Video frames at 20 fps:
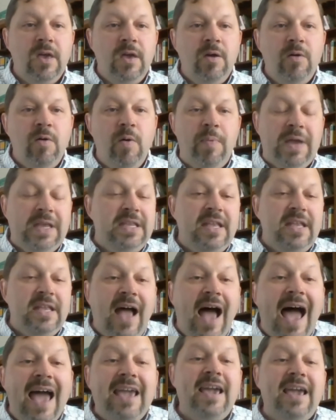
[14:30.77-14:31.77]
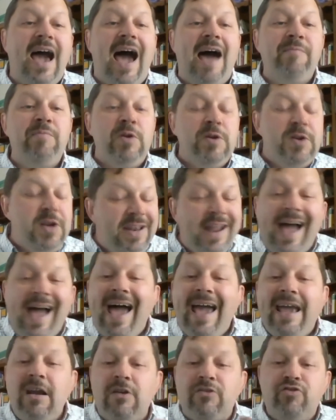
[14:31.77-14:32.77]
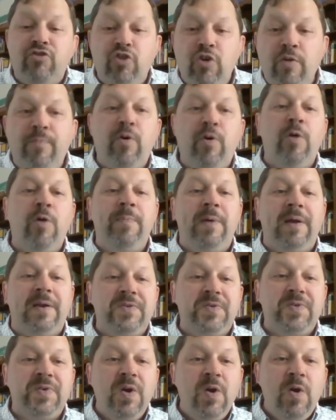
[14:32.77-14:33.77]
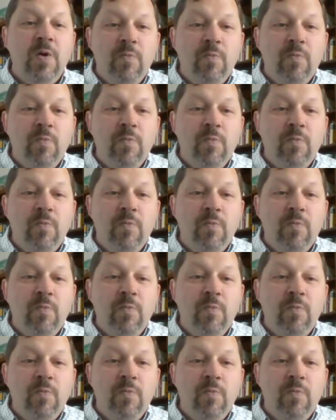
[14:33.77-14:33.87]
When we deny God, we're denying our true purpose.